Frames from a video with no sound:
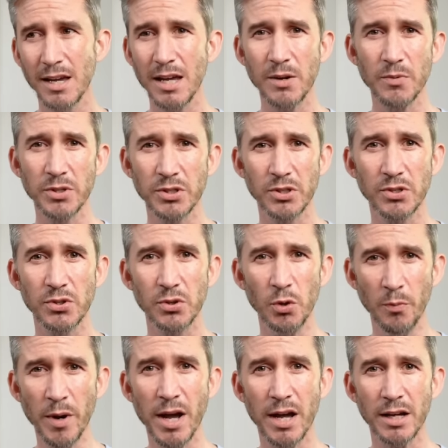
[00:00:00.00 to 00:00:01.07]
it was just
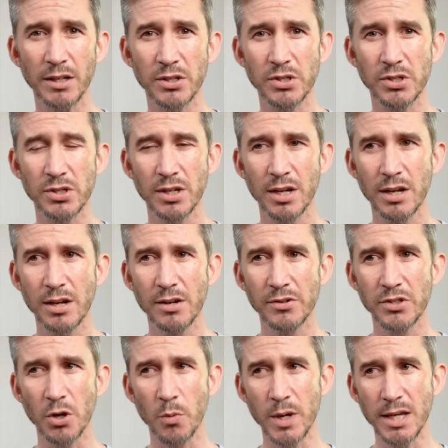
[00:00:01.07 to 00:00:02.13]
too much.
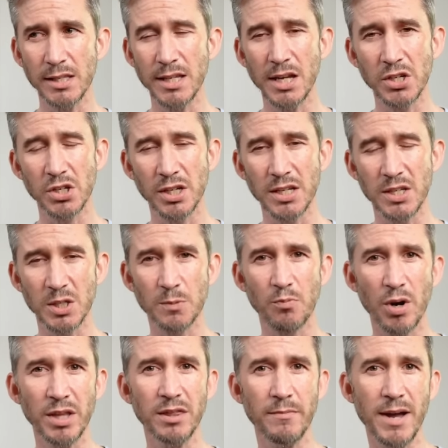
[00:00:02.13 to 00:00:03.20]
So we intentionally
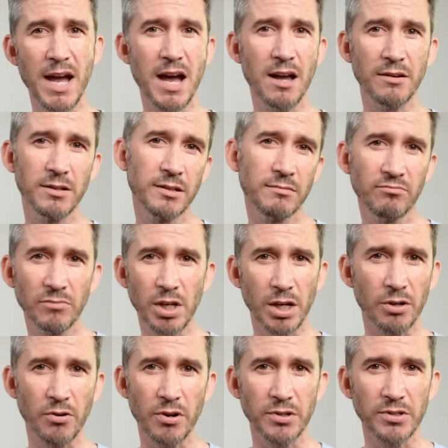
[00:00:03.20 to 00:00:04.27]
spread them out
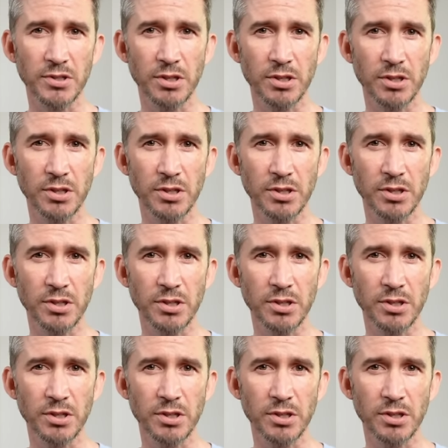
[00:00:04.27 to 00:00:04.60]
across the...